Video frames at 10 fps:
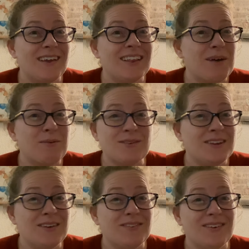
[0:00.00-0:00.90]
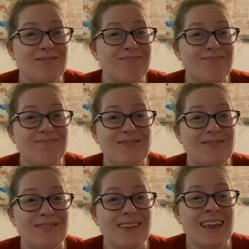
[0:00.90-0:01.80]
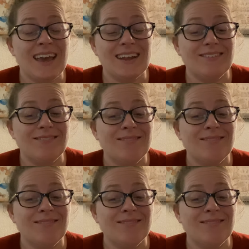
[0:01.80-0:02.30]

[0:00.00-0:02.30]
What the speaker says: And that wasn't even, again,